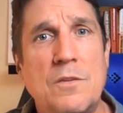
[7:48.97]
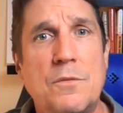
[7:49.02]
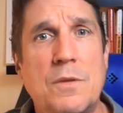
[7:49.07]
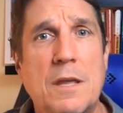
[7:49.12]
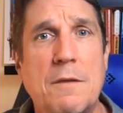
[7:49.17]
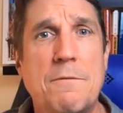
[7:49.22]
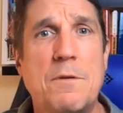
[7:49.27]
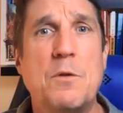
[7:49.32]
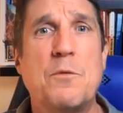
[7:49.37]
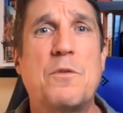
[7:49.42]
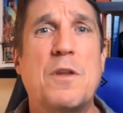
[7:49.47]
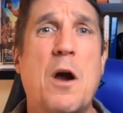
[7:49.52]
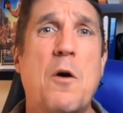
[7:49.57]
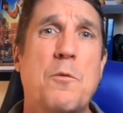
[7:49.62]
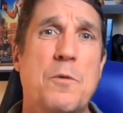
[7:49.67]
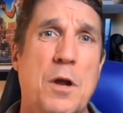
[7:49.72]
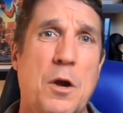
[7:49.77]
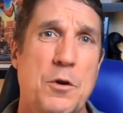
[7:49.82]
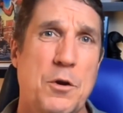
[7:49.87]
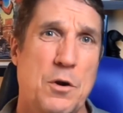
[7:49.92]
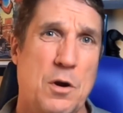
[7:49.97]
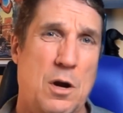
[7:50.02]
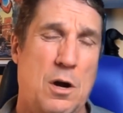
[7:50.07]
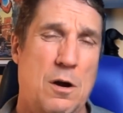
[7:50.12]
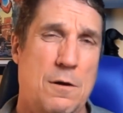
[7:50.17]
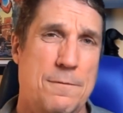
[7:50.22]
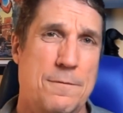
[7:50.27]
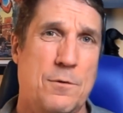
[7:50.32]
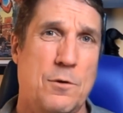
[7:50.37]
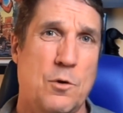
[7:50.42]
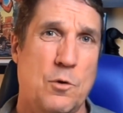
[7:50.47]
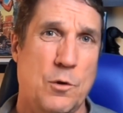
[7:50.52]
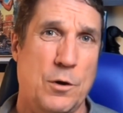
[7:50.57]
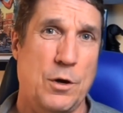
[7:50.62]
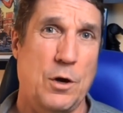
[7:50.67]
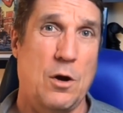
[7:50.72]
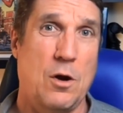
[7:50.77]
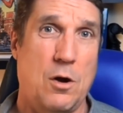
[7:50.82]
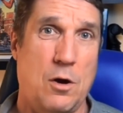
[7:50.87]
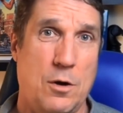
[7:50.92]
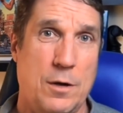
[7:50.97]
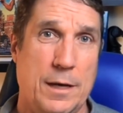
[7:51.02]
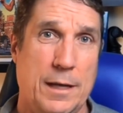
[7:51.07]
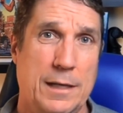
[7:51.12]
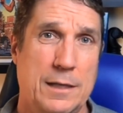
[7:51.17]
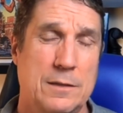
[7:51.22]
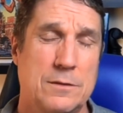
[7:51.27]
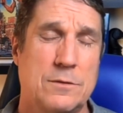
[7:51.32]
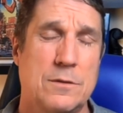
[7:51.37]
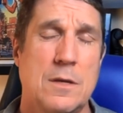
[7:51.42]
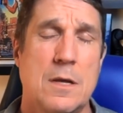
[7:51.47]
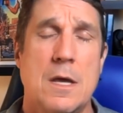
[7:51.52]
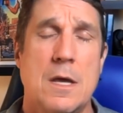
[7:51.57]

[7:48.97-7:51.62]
If you don't know your offer or your audience,